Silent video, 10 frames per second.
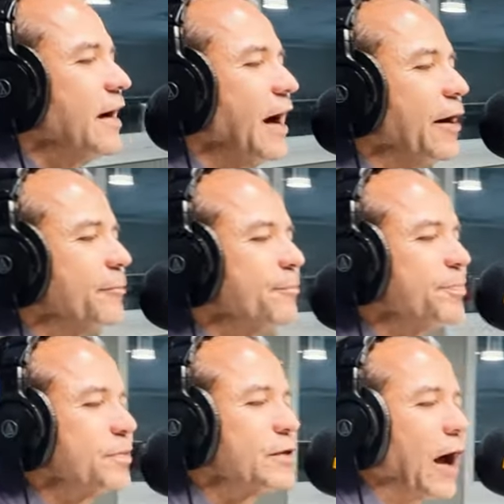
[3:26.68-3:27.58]

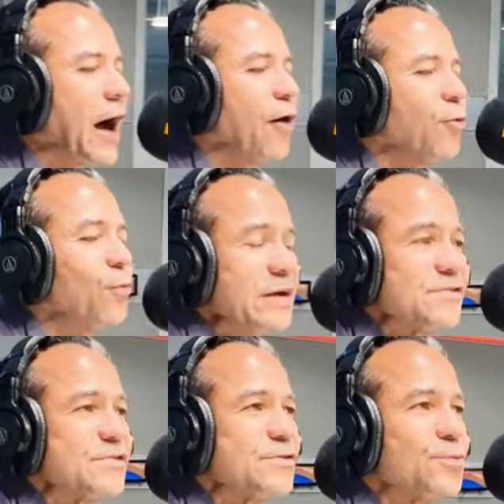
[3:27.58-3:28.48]
Um, I
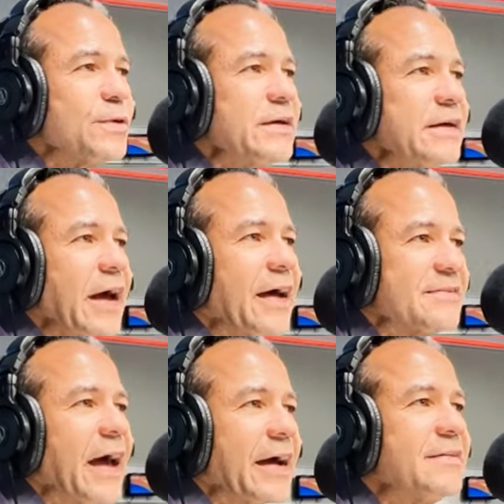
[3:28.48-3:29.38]
wish we
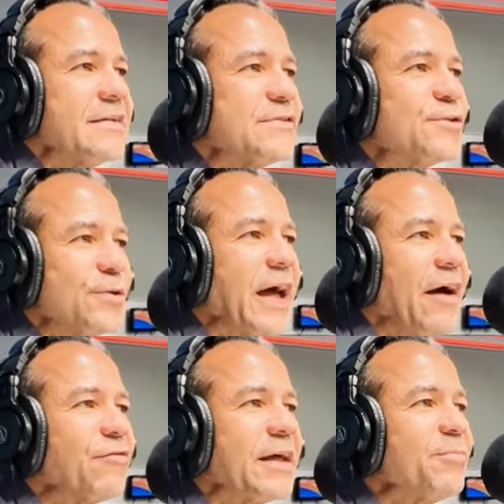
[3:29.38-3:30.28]
as actors could
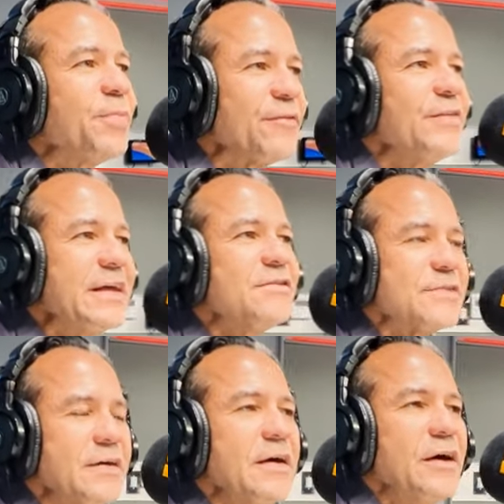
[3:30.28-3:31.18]
have that privilege